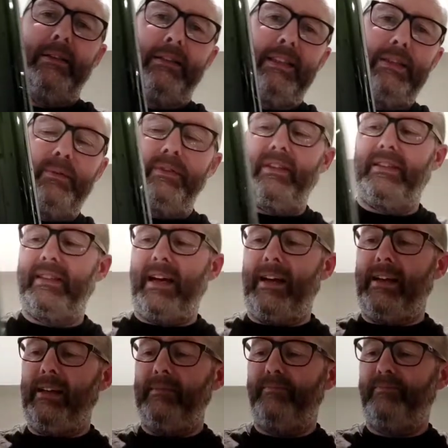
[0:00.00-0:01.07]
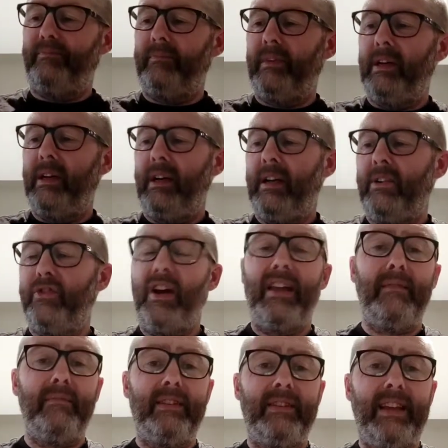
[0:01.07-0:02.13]
This one's a cider. I tried
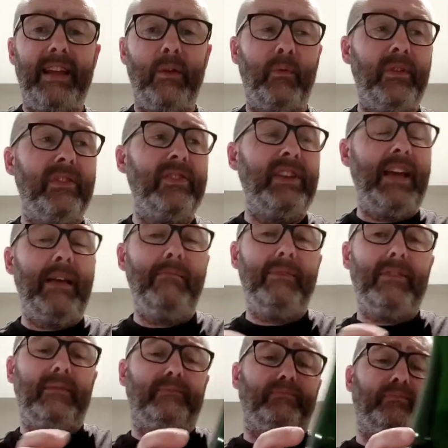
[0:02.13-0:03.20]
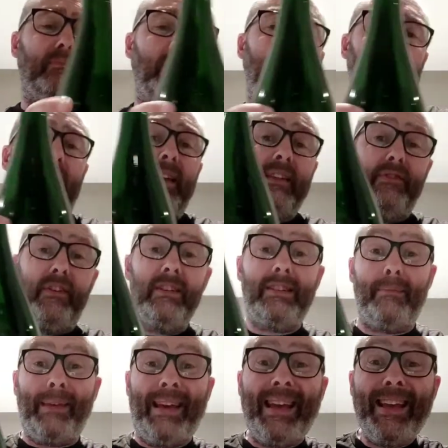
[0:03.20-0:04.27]
them today with James. It's the first
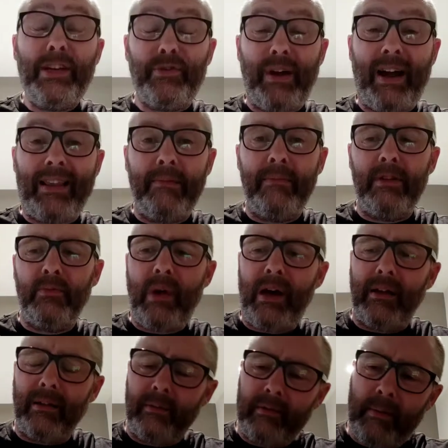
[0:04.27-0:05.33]
time he tried them as well.